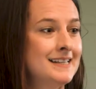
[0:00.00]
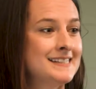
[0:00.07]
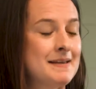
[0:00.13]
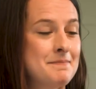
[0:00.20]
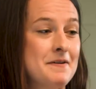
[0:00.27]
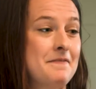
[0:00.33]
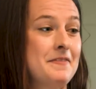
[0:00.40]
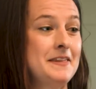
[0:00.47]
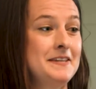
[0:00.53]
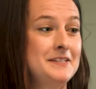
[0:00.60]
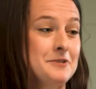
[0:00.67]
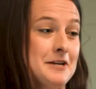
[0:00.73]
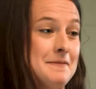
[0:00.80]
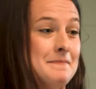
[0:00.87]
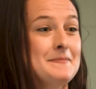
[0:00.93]
some of the
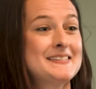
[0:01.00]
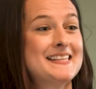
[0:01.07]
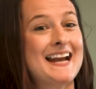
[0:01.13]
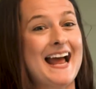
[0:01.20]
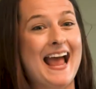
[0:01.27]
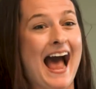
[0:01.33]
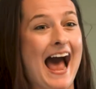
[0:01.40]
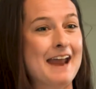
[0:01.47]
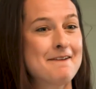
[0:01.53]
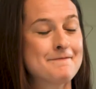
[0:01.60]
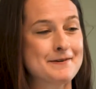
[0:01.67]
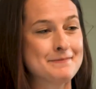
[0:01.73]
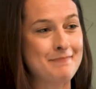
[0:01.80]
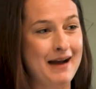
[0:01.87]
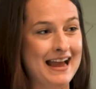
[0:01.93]
dreams that I had
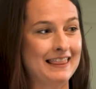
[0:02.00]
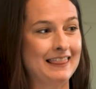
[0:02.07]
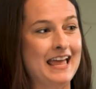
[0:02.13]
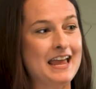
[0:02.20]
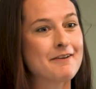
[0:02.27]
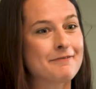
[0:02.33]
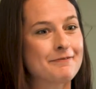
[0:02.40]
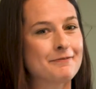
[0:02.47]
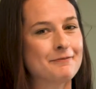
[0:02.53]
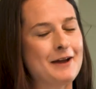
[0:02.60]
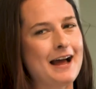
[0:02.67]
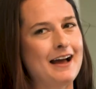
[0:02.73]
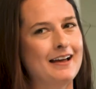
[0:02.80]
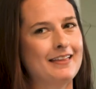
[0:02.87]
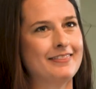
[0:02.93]
for my life
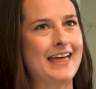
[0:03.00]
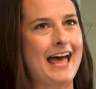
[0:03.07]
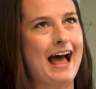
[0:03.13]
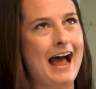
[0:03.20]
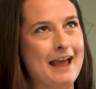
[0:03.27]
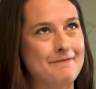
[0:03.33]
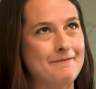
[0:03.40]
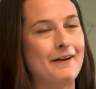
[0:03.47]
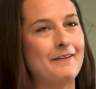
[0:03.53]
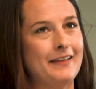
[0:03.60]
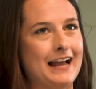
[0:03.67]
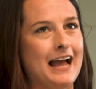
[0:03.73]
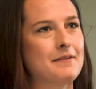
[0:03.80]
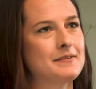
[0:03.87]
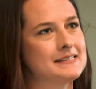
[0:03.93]
that I felt
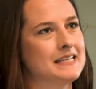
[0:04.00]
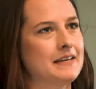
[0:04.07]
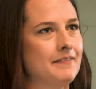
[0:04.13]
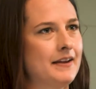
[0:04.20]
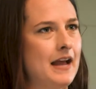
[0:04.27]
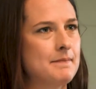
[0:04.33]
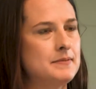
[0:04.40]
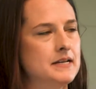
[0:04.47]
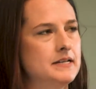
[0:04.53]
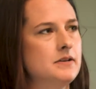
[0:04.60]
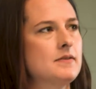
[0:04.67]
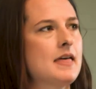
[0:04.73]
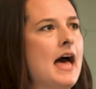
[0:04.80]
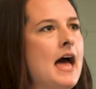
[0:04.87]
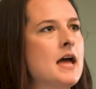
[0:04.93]
like I was giving up to
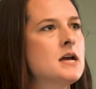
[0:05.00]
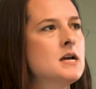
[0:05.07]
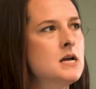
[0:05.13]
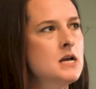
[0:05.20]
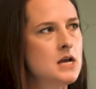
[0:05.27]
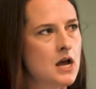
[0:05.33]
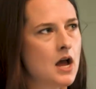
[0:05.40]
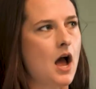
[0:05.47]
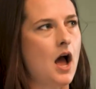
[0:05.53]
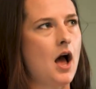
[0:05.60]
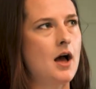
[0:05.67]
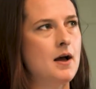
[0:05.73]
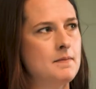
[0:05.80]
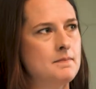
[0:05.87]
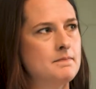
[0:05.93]
do that.
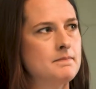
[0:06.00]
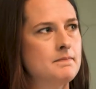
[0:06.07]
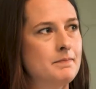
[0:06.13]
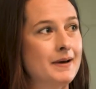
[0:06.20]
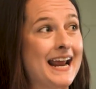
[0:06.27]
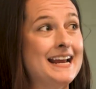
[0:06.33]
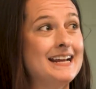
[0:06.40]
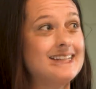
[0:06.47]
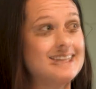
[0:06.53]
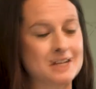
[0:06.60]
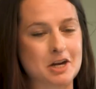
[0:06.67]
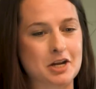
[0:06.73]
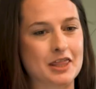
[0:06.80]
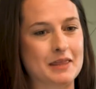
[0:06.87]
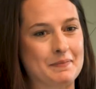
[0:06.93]
But I
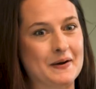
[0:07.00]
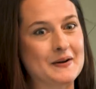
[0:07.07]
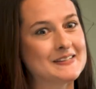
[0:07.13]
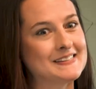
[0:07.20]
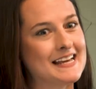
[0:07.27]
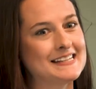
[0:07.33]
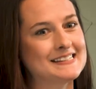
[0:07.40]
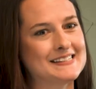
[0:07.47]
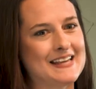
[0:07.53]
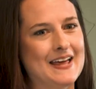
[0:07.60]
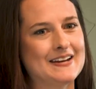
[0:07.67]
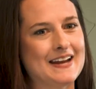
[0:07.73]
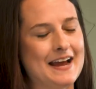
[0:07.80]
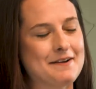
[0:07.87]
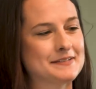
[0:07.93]
started the process
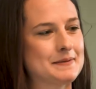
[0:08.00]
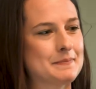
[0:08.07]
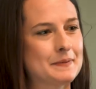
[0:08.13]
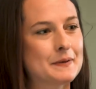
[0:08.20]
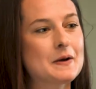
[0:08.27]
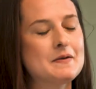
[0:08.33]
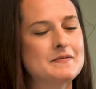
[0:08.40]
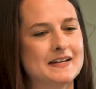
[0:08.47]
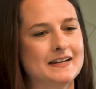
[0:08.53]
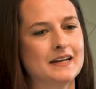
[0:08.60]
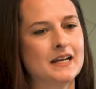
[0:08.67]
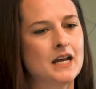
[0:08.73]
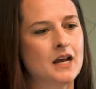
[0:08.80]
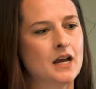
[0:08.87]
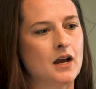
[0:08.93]
and I was approved,
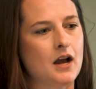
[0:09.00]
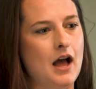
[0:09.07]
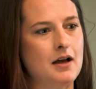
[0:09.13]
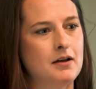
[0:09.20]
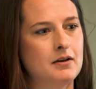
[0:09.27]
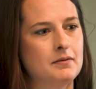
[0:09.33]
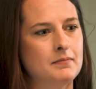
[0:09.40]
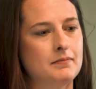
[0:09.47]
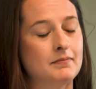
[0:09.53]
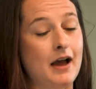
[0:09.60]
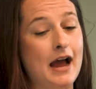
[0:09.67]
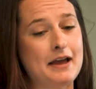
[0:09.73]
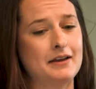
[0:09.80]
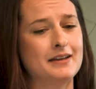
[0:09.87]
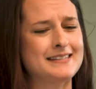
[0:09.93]
and
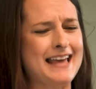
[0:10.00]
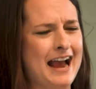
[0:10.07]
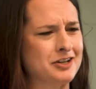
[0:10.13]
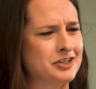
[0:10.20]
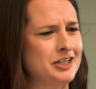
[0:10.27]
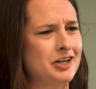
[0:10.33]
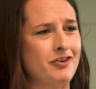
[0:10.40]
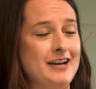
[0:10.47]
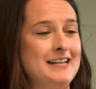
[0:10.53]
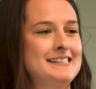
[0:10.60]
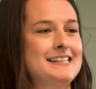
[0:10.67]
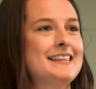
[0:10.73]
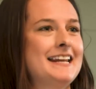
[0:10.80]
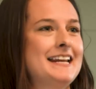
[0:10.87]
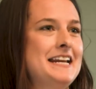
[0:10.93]
it's actually
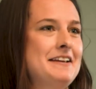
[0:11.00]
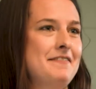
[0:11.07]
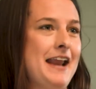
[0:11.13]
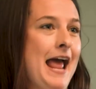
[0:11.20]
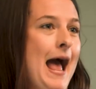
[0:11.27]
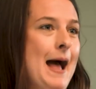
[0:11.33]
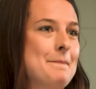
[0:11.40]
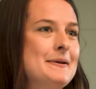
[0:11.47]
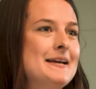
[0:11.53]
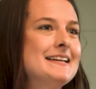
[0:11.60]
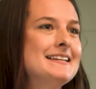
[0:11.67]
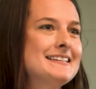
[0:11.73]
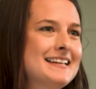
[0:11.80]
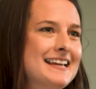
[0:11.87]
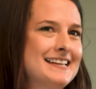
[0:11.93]
crazy that it even
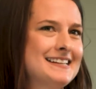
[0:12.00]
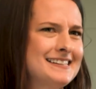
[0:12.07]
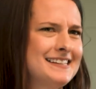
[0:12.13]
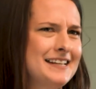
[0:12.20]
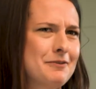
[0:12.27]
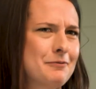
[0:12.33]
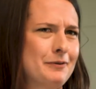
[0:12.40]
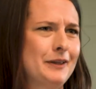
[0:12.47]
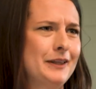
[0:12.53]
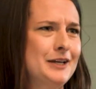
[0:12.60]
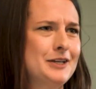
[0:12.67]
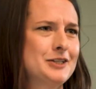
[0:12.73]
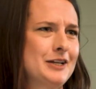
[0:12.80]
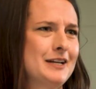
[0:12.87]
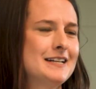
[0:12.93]
happened, because it
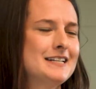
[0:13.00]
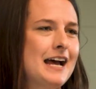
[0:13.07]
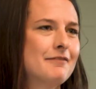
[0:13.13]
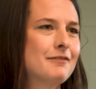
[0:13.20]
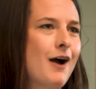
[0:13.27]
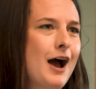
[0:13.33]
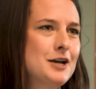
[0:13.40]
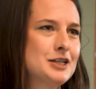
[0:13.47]
really shouldn't have.